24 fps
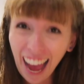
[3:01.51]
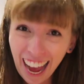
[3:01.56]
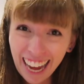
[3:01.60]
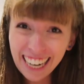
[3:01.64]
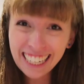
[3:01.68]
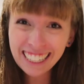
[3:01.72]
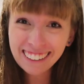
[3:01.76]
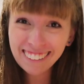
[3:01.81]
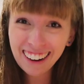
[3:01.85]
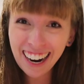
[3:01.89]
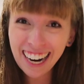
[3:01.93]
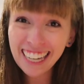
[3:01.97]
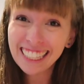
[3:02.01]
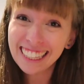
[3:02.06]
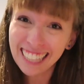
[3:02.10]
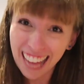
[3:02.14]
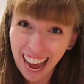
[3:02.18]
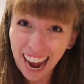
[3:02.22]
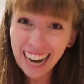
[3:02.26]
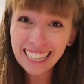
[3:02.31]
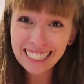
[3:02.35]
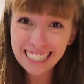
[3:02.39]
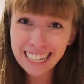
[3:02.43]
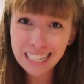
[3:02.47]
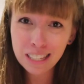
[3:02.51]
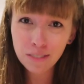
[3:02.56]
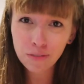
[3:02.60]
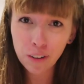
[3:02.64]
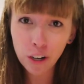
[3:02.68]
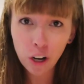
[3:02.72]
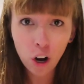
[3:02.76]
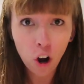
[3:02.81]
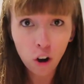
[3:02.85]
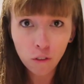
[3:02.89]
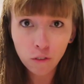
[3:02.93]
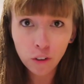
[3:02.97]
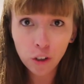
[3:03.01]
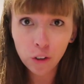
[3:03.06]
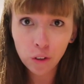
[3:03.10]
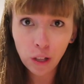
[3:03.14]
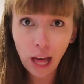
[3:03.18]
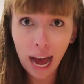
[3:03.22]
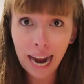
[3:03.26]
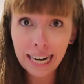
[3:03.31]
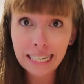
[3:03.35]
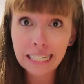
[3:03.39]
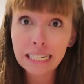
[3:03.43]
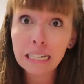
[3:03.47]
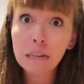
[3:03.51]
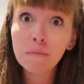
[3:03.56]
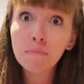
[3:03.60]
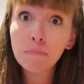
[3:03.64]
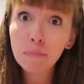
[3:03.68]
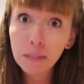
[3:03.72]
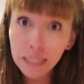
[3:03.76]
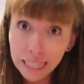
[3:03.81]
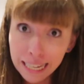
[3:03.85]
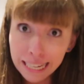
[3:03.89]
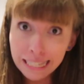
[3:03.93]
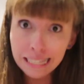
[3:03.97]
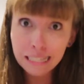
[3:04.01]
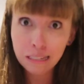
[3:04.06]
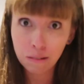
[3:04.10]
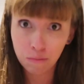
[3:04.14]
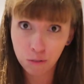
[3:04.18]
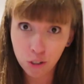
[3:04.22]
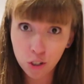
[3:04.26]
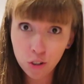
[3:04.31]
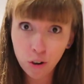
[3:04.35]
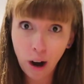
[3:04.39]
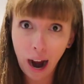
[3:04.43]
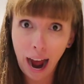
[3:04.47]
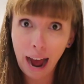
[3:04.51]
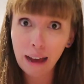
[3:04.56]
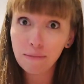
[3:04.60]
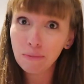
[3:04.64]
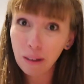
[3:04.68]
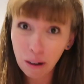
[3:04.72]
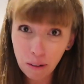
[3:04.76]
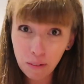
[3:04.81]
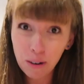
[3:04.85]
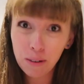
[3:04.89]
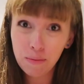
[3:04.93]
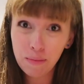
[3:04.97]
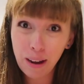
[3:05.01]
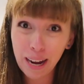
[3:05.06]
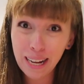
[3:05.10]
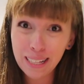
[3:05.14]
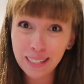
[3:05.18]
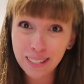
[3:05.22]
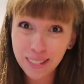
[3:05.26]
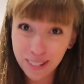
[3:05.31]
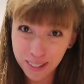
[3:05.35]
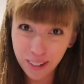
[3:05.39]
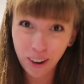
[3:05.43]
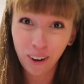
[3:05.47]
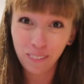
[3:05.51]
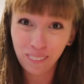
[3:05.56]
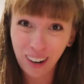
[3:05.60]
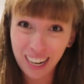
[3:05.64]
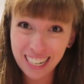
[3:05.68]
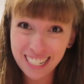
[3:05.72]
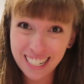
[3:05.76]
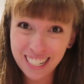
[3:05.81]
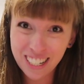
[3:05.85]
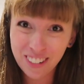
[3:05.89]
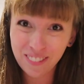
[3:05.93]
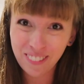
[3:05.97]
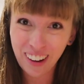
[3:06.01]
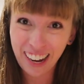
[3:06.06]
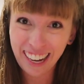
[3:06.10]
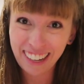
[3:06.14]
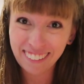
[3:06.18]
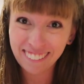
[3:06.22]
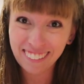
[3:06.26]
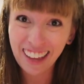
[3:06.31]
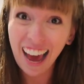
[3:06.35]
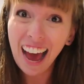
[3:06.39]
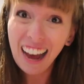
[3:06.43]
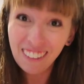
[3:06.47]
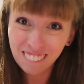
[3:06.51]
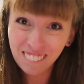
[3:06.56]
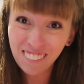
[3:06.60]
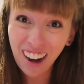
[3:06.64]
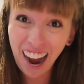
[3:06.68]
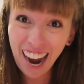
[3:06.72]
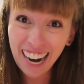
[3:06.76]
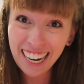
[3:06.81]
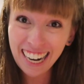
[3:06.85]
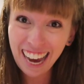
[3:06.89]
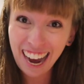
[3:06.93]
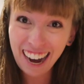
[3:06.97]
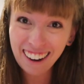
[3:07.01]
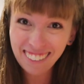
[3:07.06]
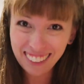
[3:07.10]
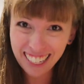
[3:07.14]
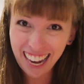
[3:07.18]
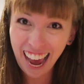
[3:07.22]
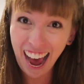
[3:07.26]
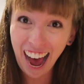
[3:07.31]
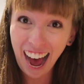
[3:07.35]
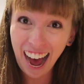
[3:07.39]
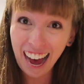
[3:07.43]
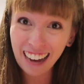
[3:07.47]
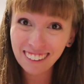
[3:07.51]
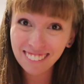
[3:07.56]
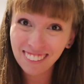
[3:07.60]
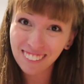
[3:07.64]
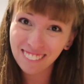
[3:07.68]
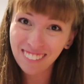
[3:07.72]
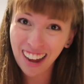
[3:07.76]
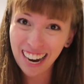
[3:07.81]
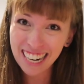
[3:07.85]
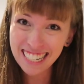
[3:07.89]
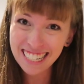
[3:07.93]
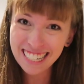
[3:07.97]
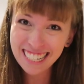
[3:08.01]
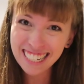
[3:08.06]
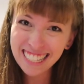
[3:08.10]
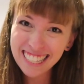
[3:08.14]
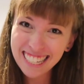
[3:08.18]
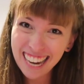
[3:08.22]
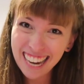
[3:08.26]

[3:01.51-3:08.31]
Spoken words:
Anyway, like this video if you liked it, and please subscribe. It would mean so much to me. Bye now, and have a magical